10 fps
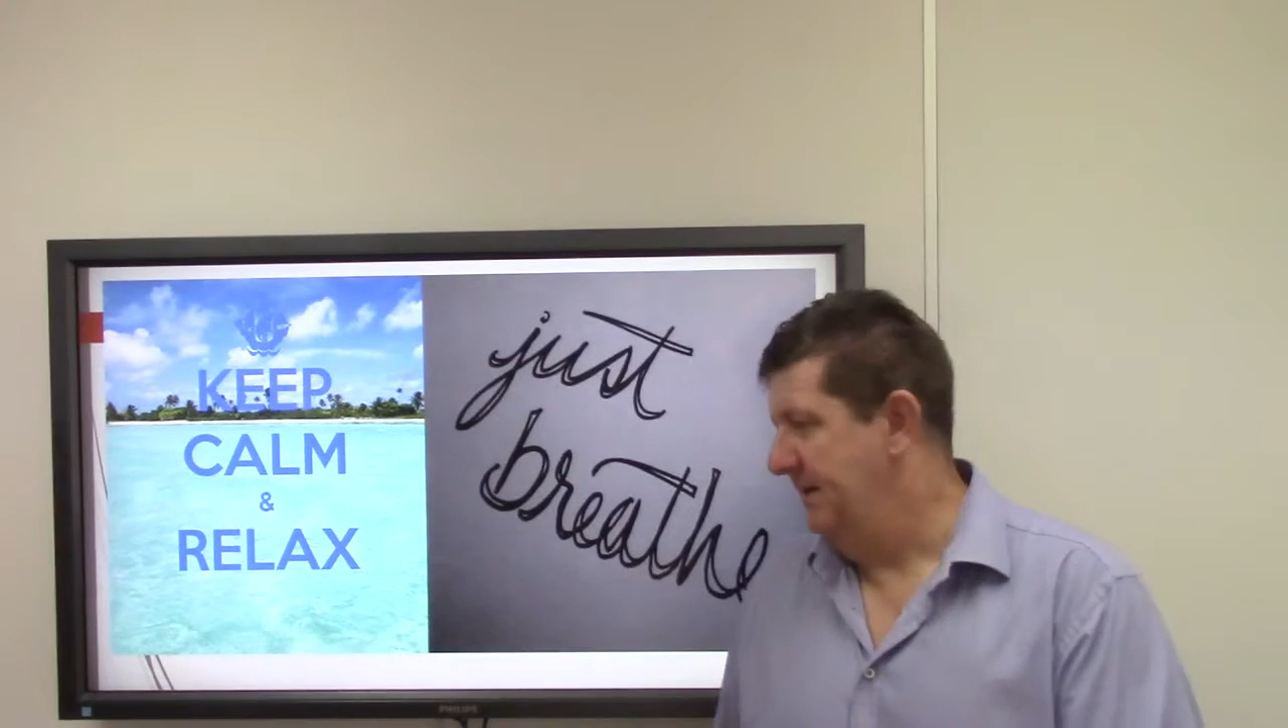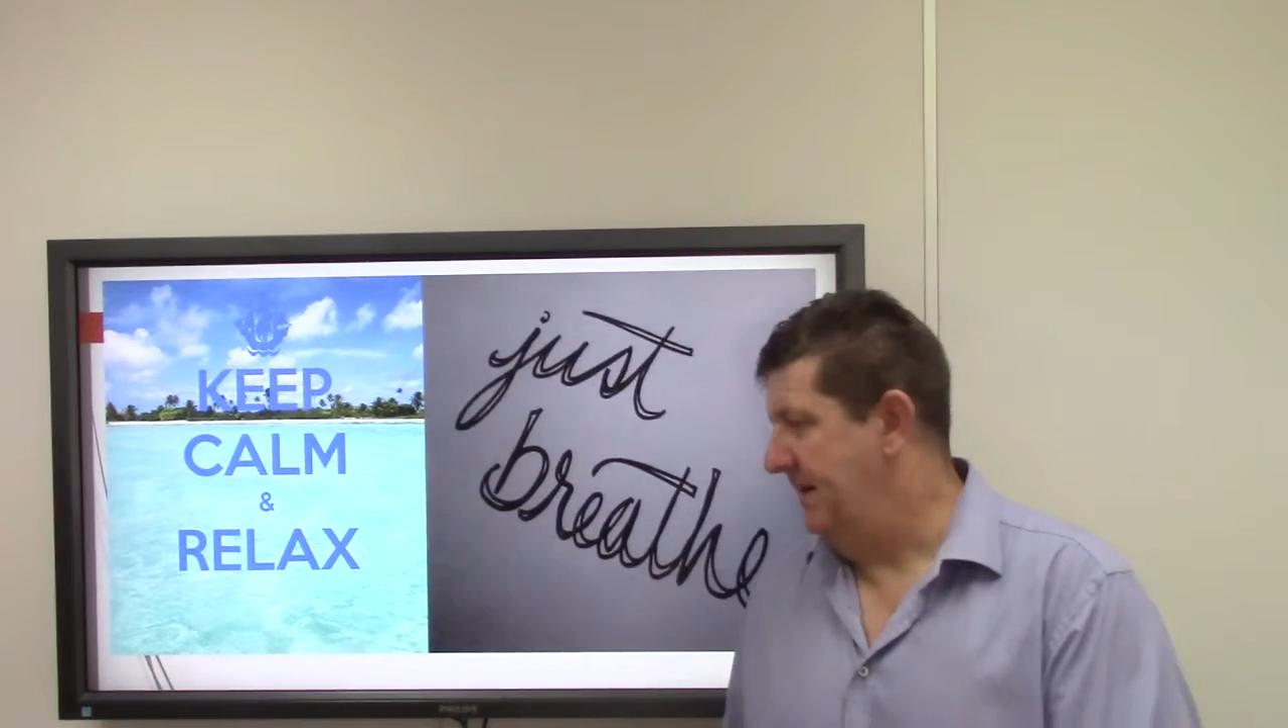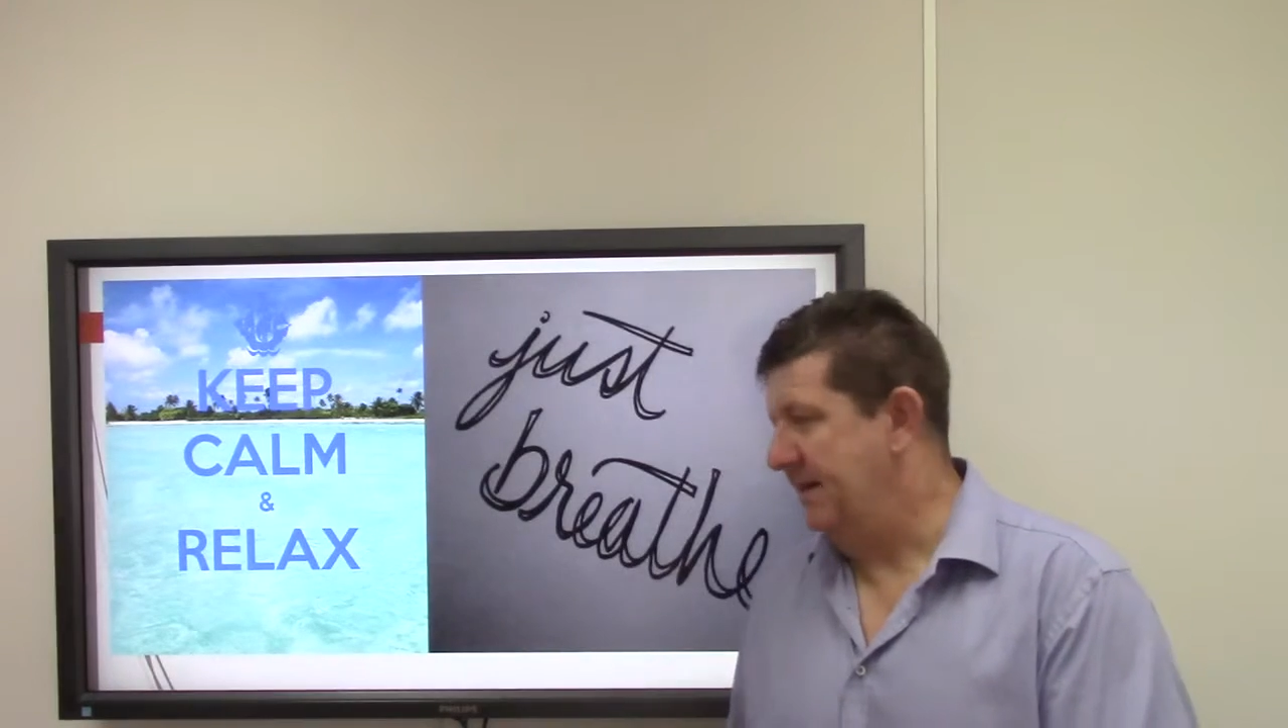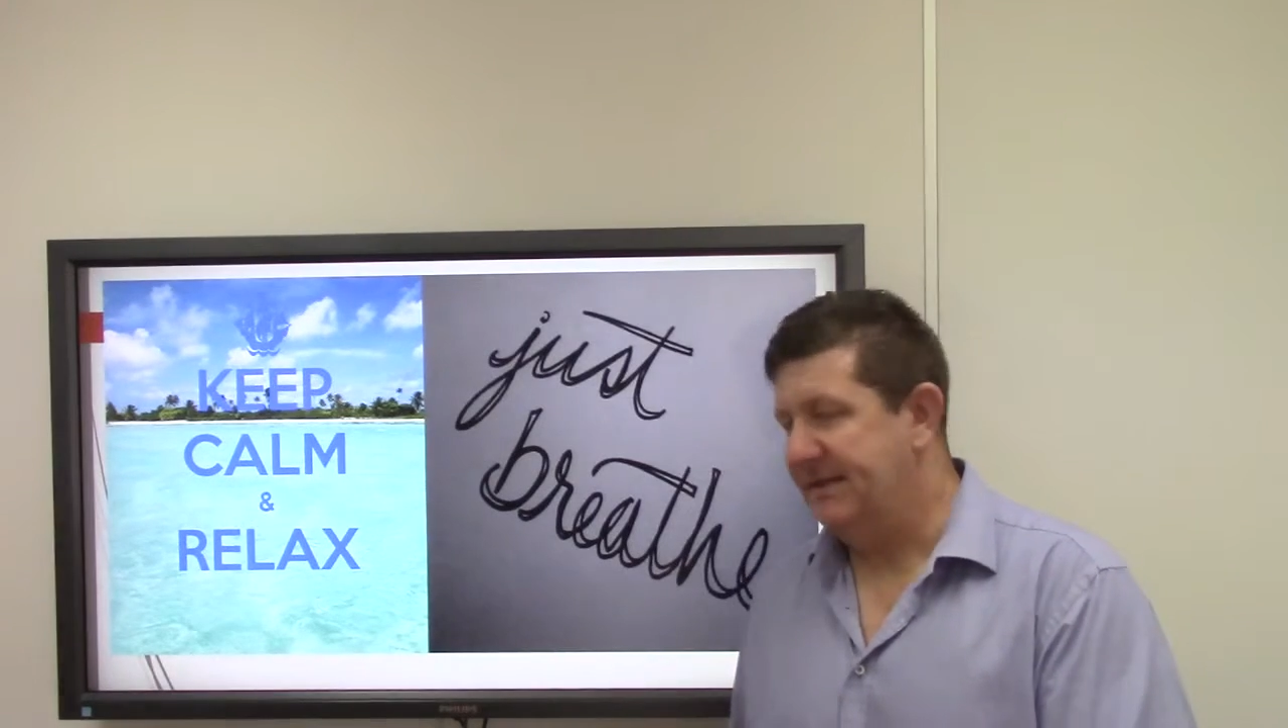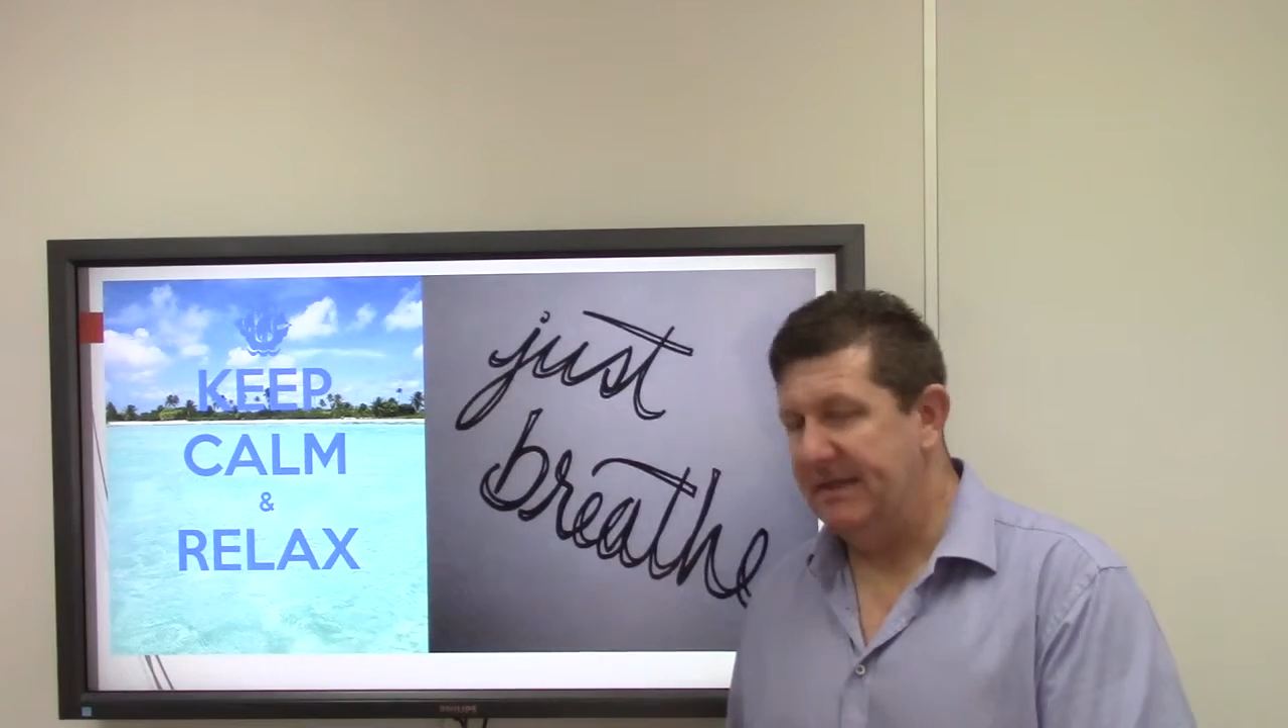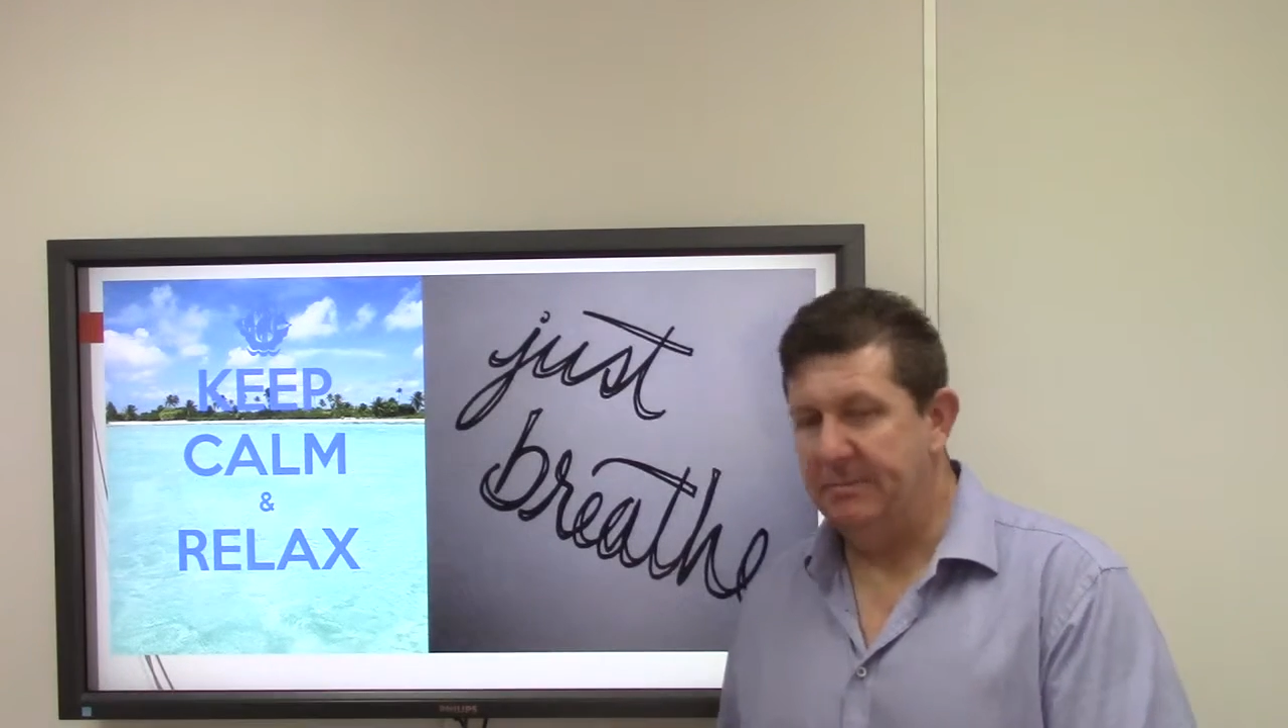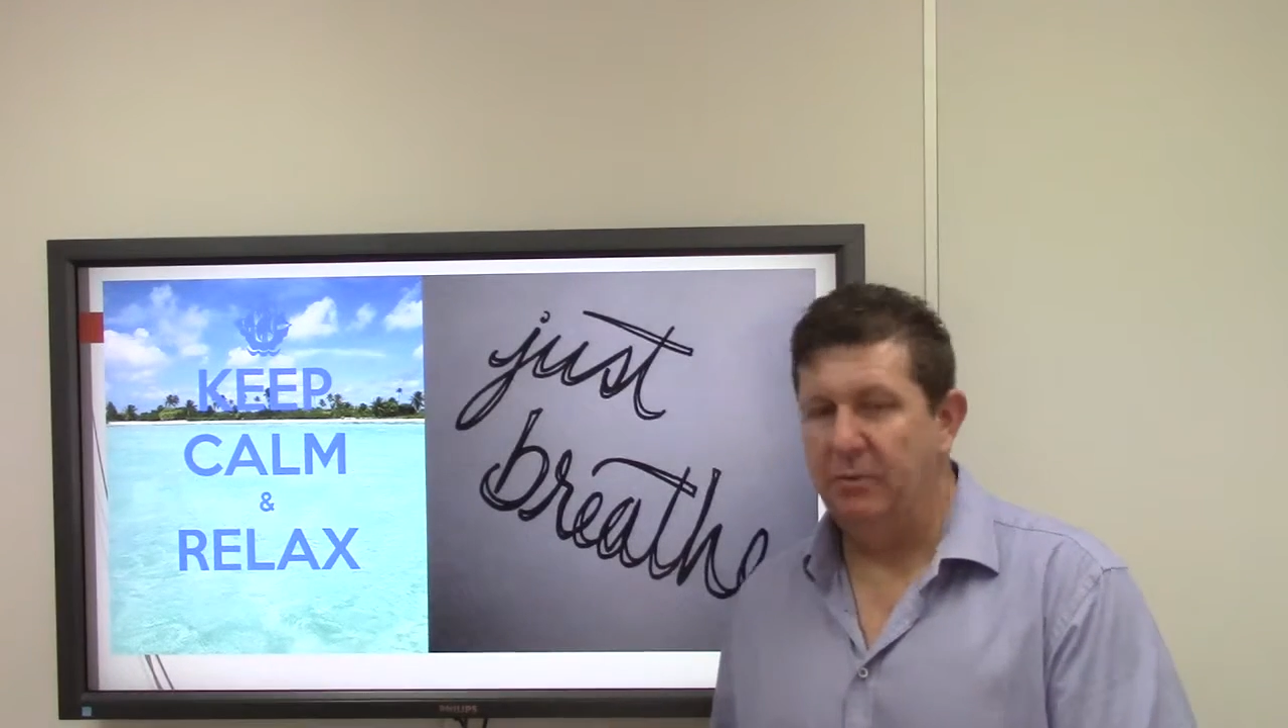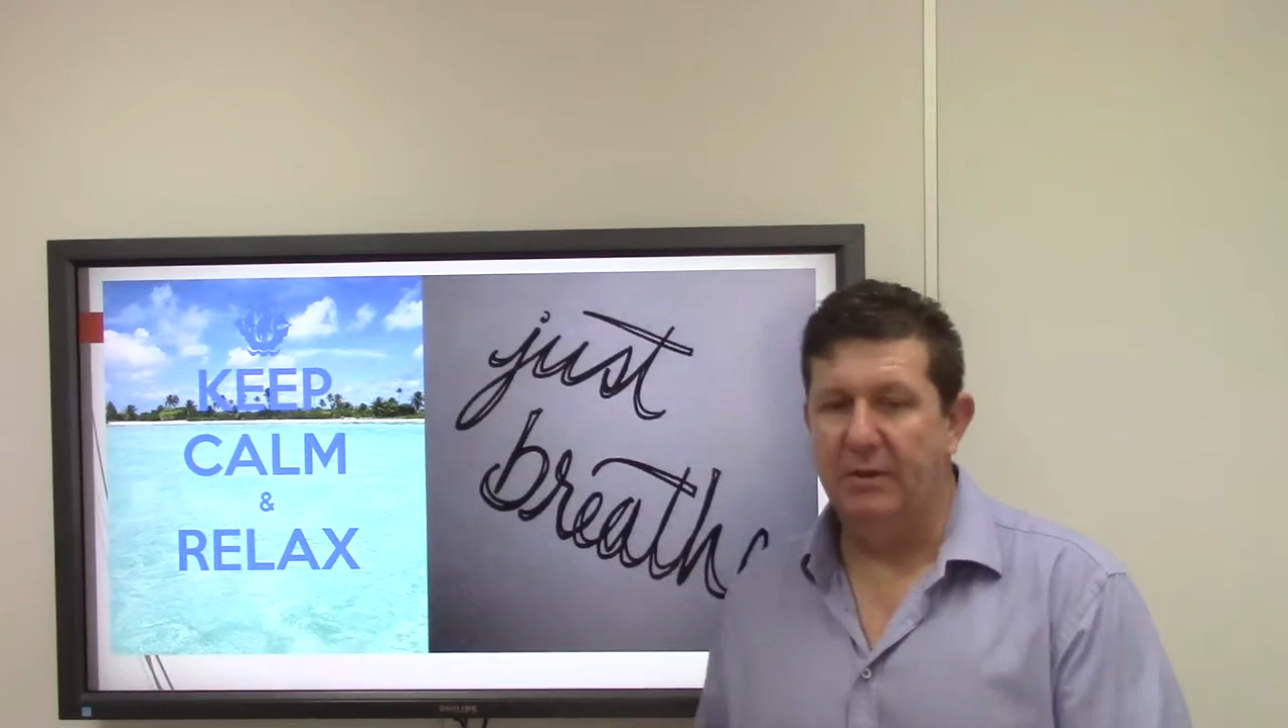Assessment